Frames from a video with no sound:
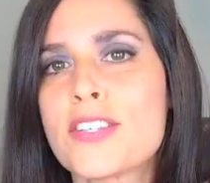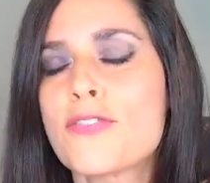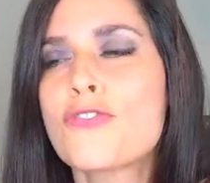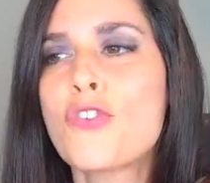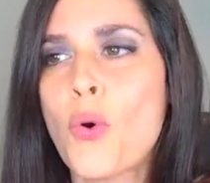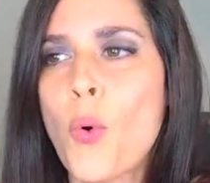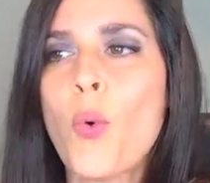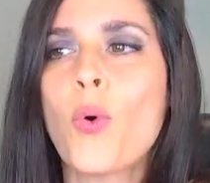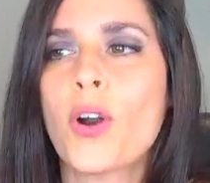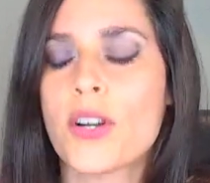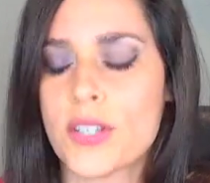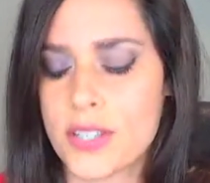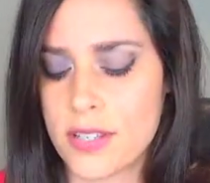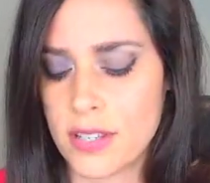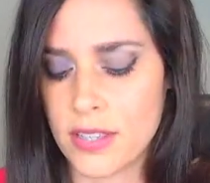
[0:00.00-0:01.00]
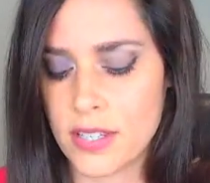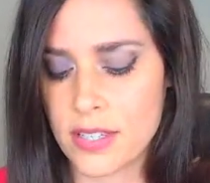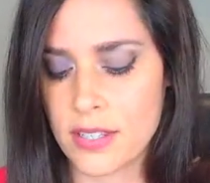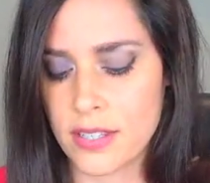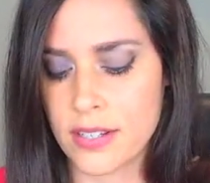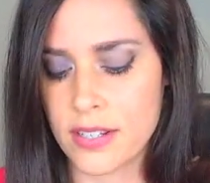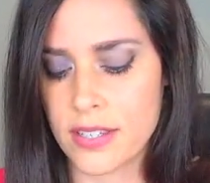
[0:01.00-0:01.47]
Of course, this
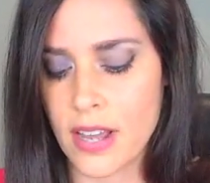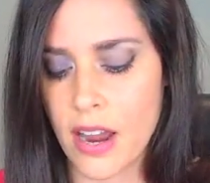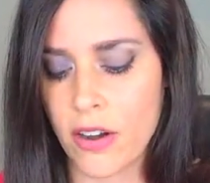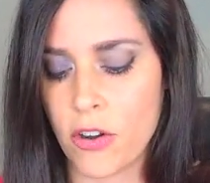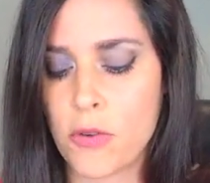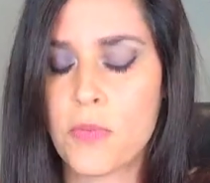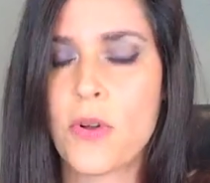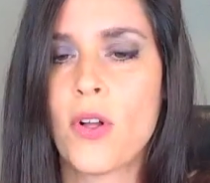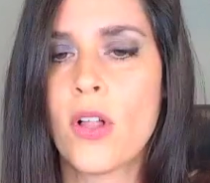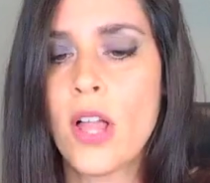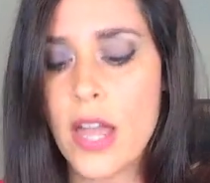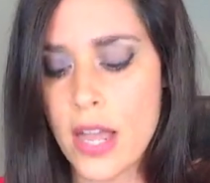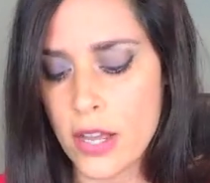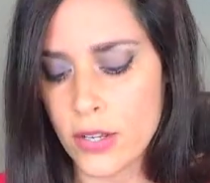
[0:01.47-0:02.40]
is desirable.